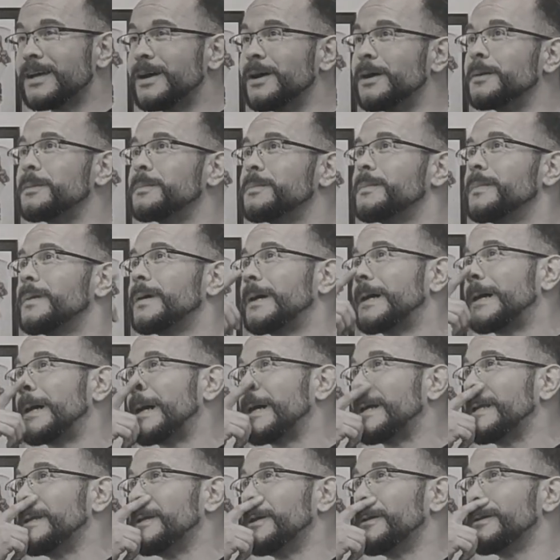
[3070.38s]
up.
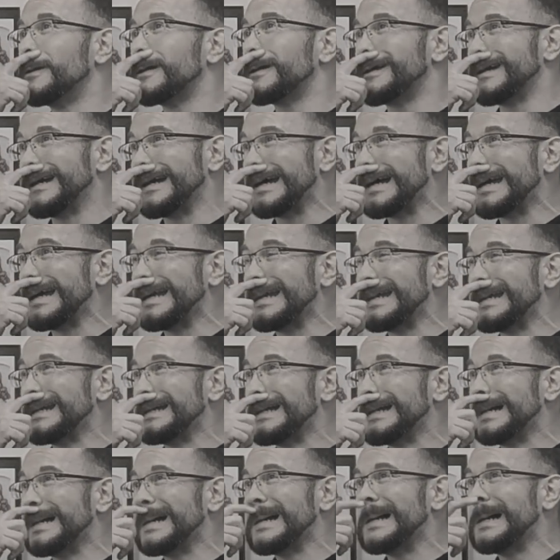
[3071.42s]
I know a guy
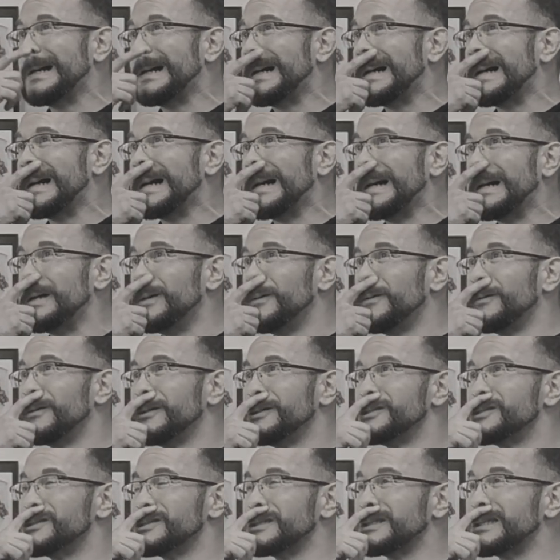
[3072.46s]
who
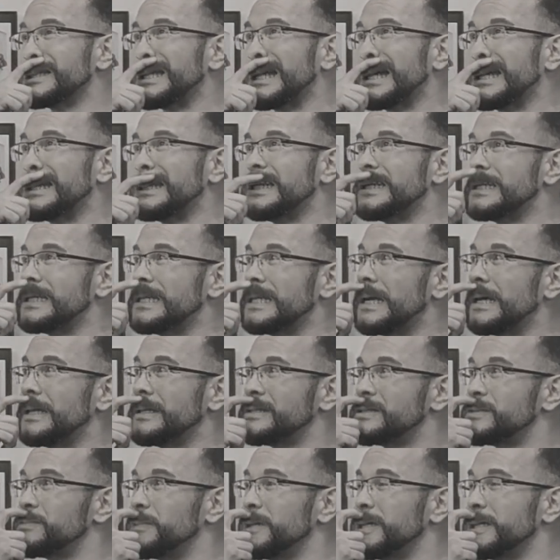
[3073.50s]
recently got into that
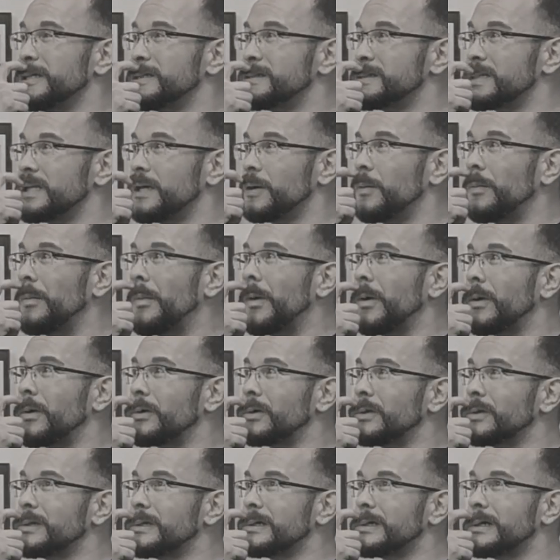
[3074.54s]
space, that
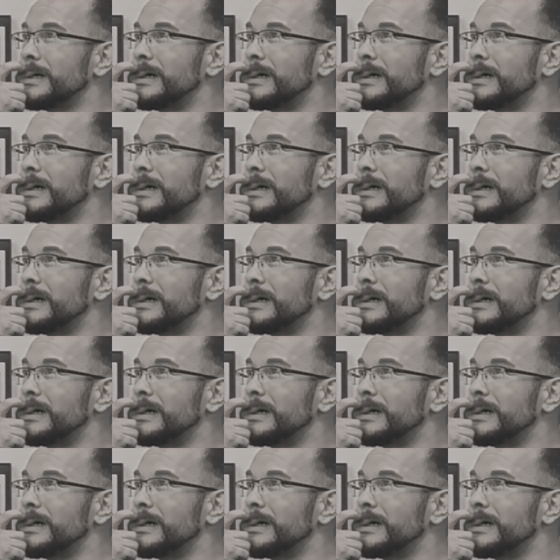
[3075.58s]
world.